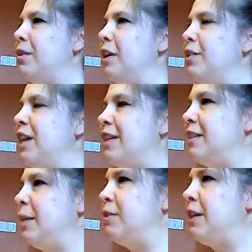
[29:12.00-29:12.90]
Good.
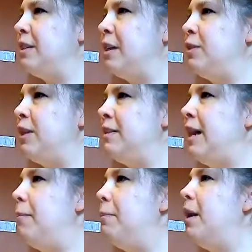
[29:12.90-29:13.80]
Chest up, chest up, chest
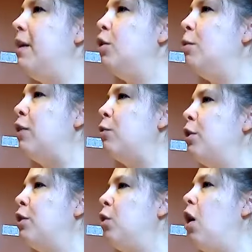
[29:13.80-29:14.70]
up. No matter
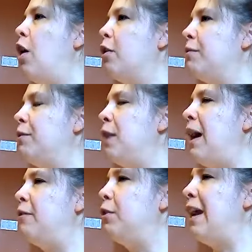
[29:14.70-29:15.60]
where you are, if you
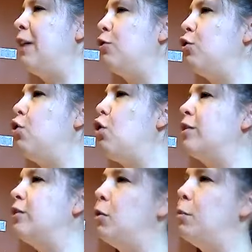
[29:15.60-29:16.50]
have your ankle
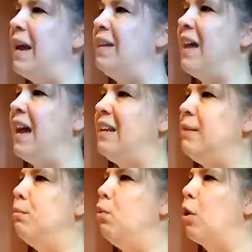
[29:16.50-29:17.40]
crossed, though, bend that
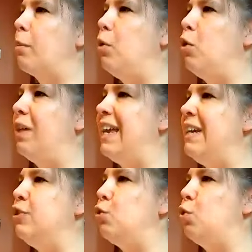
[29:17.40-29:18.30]
knee more, pull
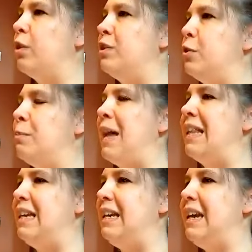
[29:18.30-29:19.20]
in towards your
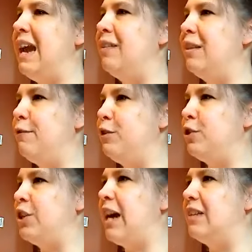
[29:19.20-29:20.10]
belly and lift your
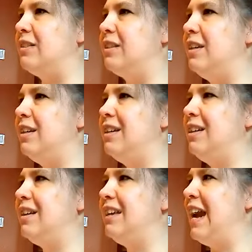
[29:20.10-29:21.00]
chest.
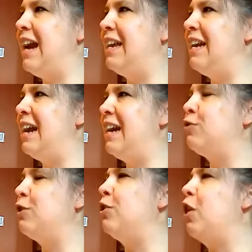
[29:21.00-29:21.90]
Yeah, yeah, yeah.
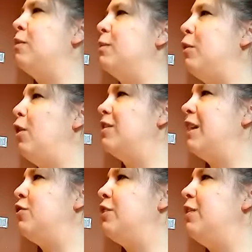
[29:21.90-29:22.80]
Stretch your arms up
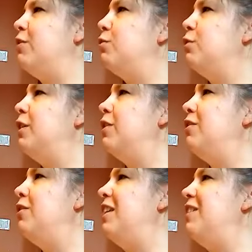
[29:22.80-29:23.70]
alongside your ears. Really good,
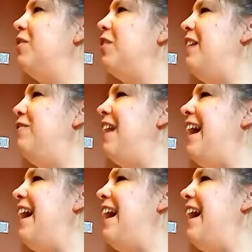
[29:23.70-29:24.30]
Noreen. Great,